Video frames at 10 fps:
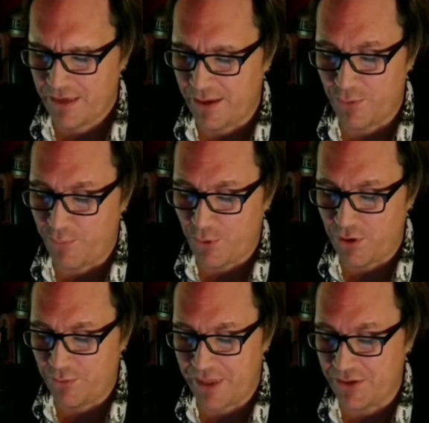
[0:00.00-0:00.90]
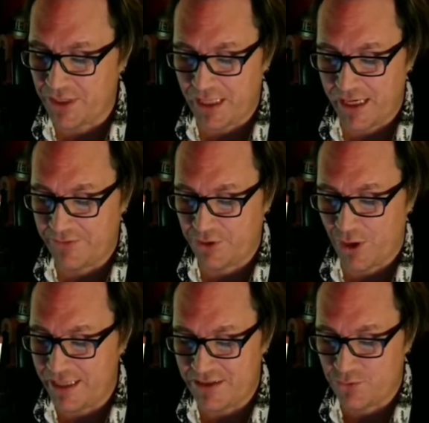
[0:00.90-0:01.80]
They were born without the light of
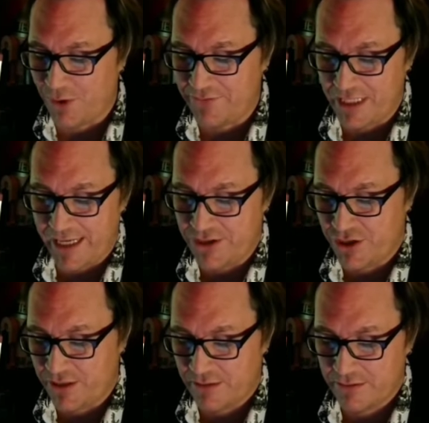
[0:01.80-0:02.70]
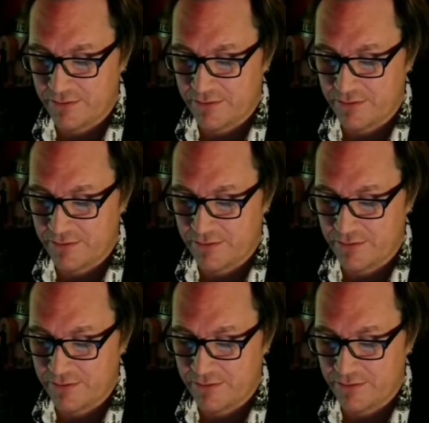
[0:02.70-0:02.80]
Christ's revelation,